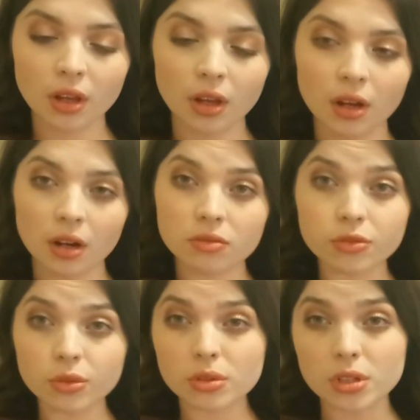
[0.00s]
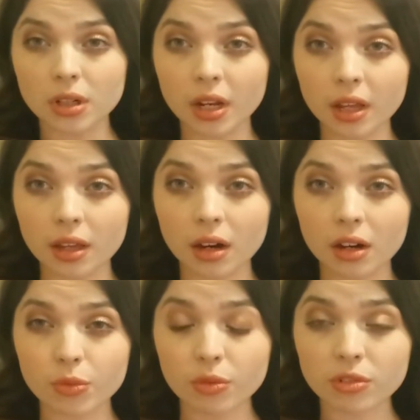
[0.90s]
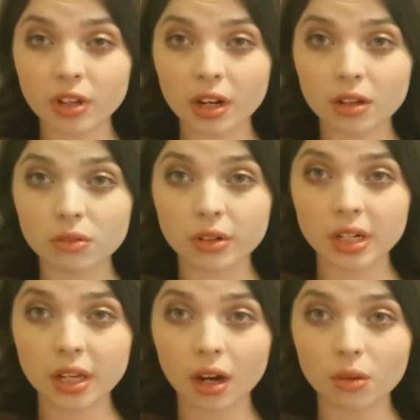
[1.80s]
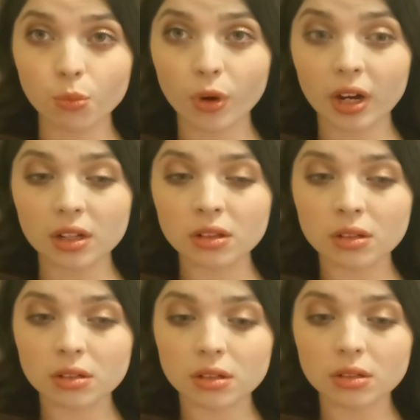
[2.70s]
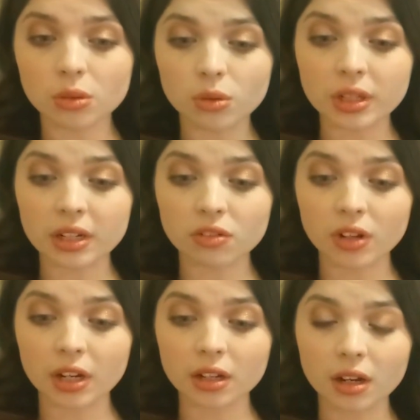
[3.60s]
Unfortunately, I've been feeling really unwell all evening.